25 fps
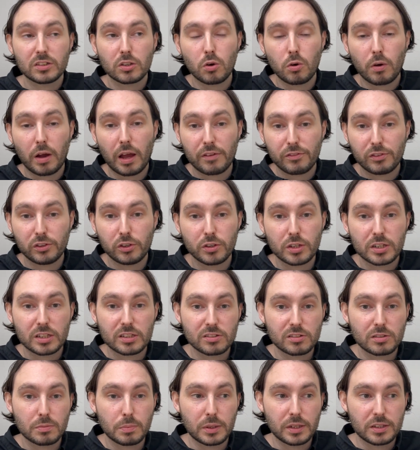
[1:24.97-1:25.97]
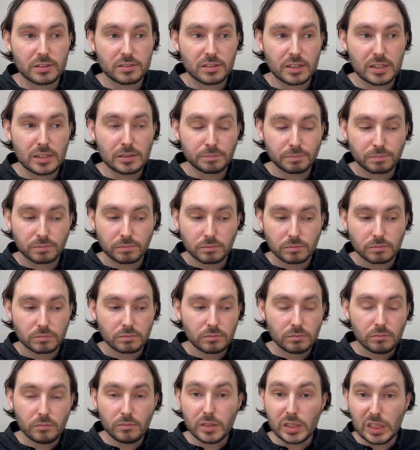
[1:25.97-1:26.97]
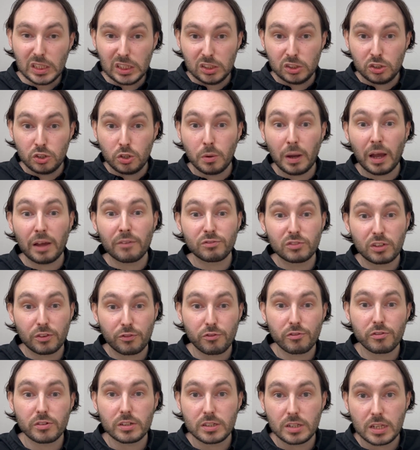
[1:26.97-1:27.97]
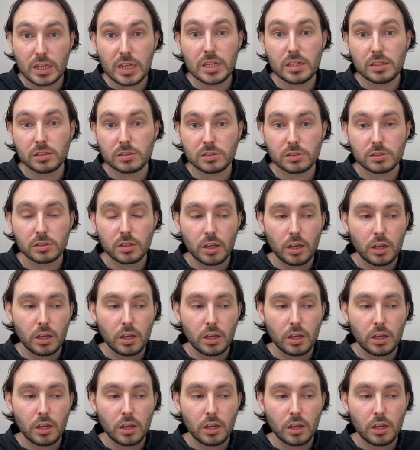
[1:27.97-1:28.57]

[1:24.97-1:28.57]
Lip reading: or have a learning disability, you have different needs.